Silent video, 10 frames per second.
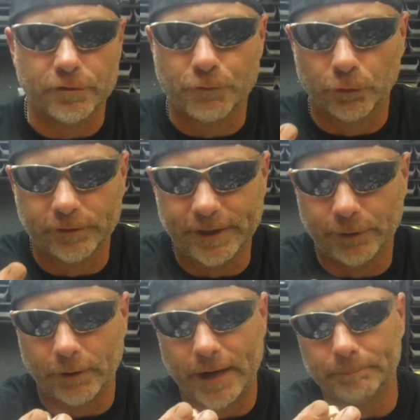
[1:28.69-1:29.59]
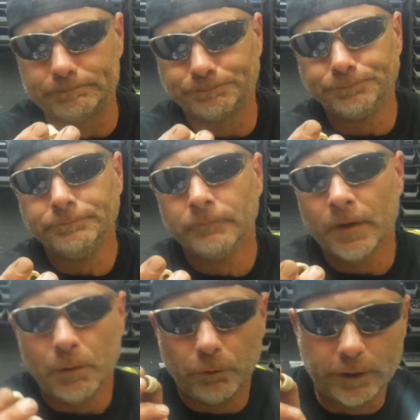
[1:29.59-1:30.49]
is 14 gram.
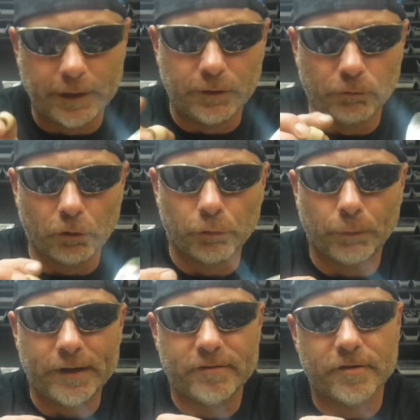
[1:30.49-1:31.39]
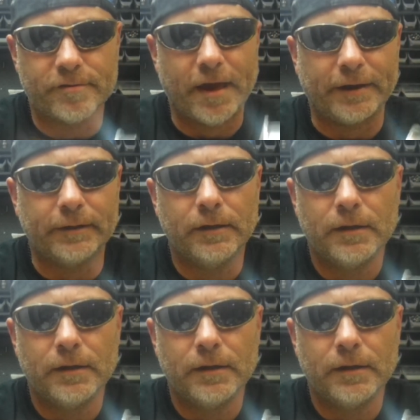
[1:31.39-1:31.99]
We'll get into roller weights in a second.